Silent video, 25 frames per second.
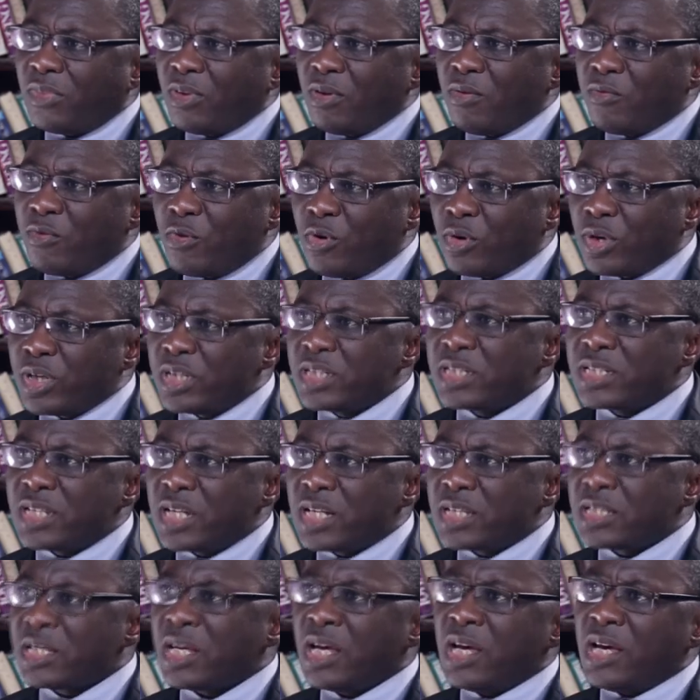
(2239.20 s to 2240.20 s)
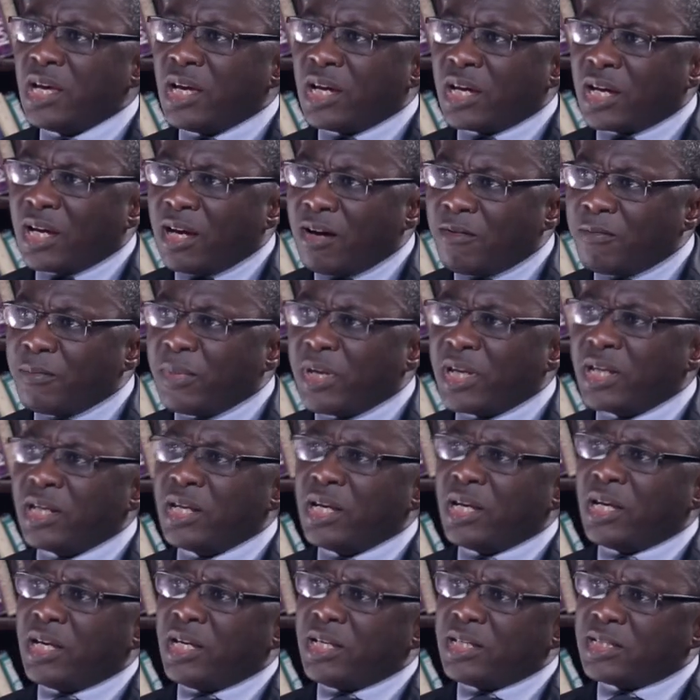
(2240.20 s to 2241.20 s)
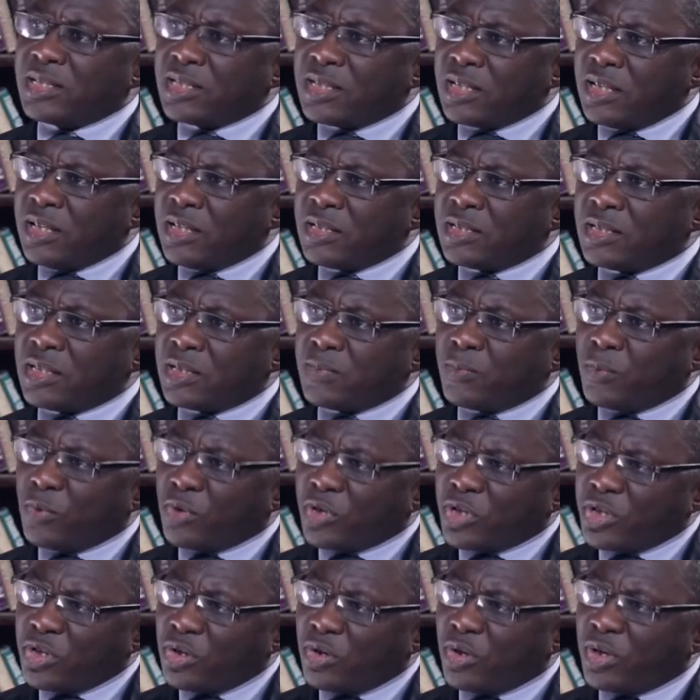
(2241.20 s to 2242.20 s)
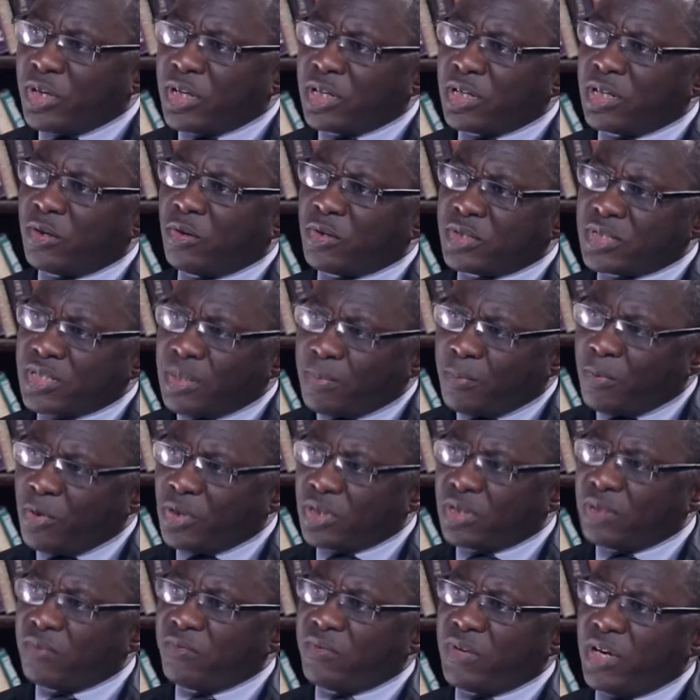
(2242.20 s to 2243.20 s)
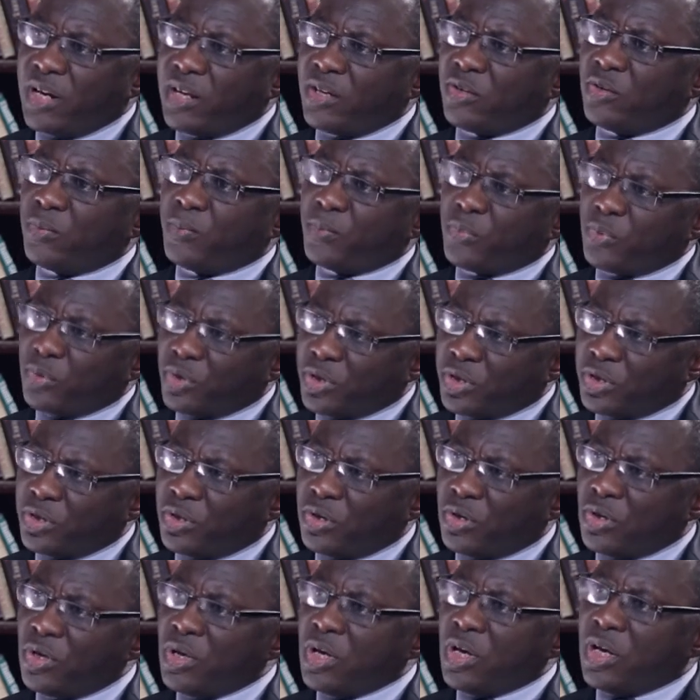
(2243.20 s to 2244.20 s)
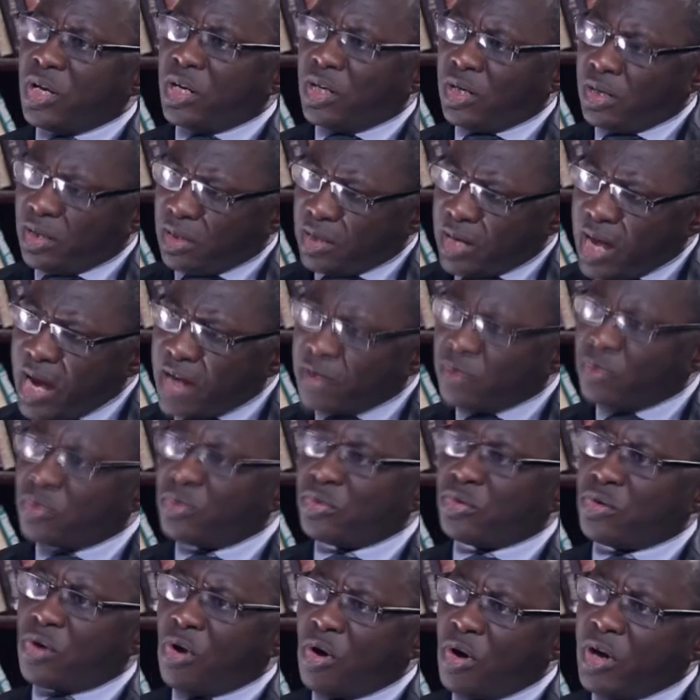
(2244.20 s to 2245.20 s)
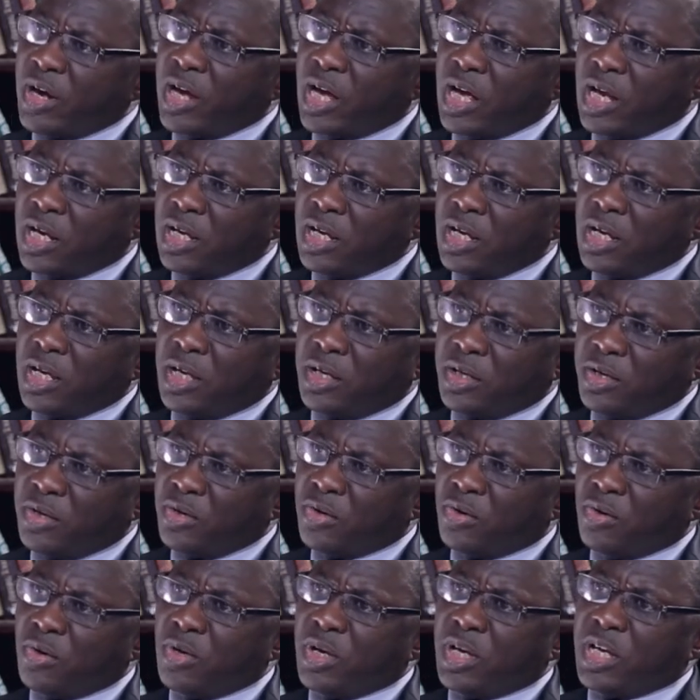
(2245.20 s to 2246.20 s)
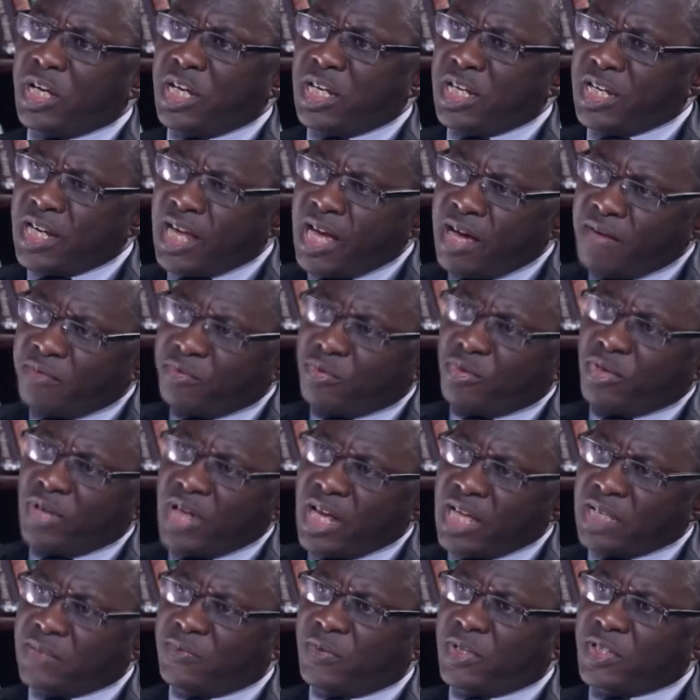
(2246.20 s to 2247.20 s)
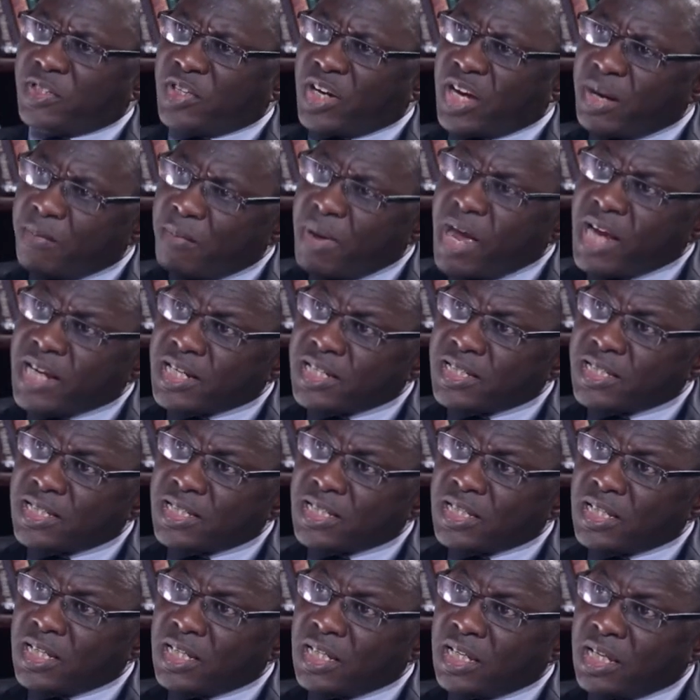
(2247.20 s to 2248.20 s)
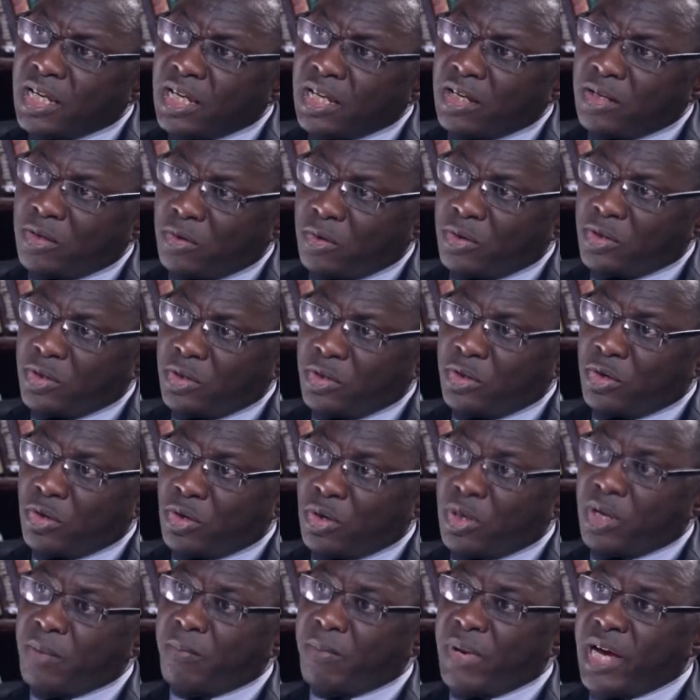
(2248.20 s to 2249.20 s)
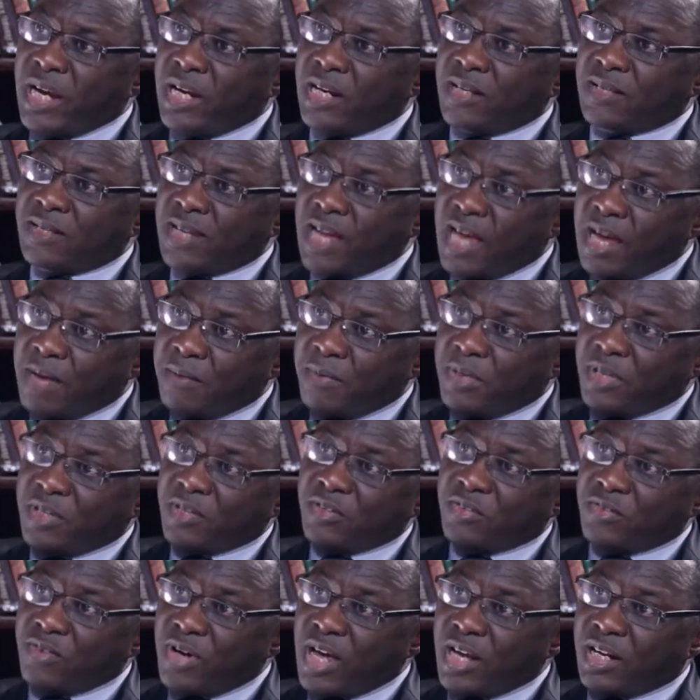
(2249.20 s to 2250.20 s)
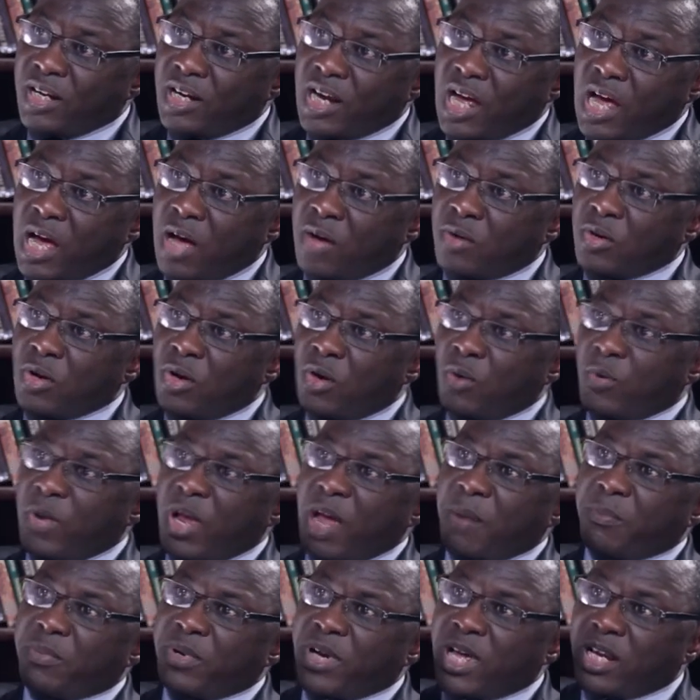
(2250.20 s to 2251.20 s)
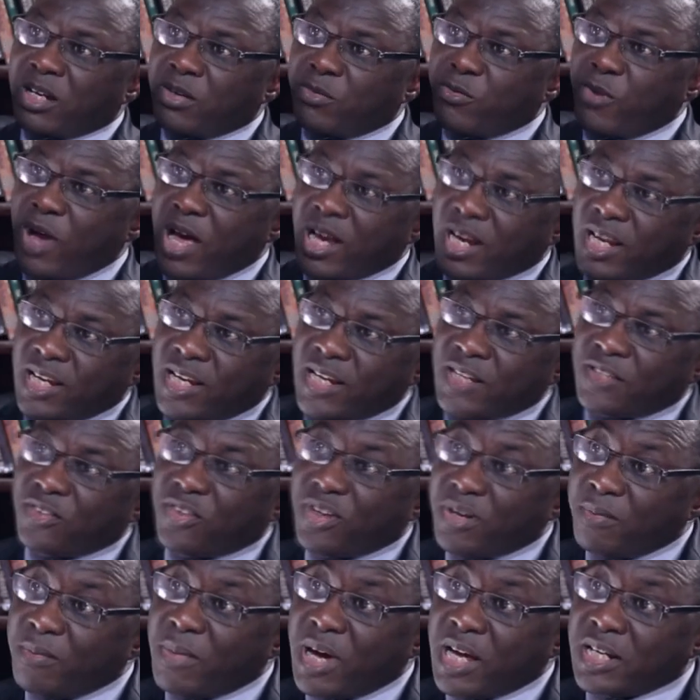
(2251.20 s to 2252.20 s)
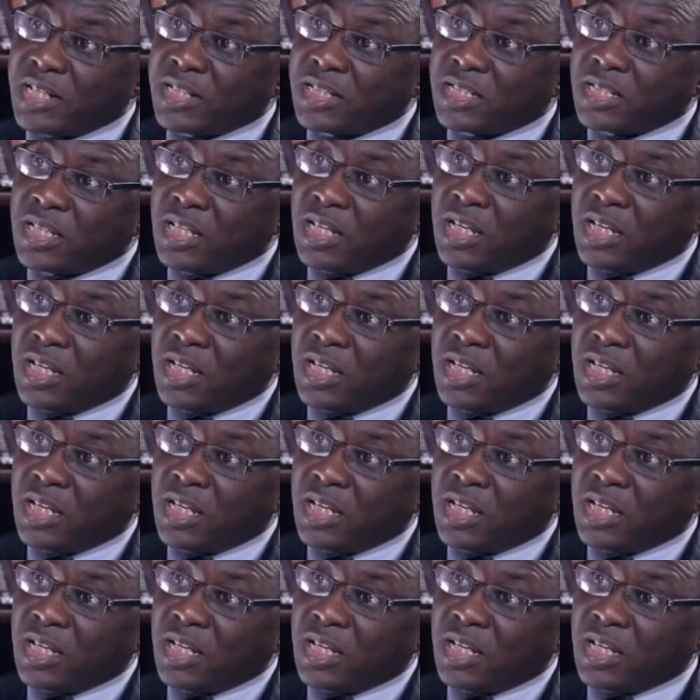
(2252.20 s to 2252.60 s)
For instance, government is procuring or supporting VRA to procure light crude oil, enough to last for 3 months, and by the time it is running out, we are planning for another 3 months.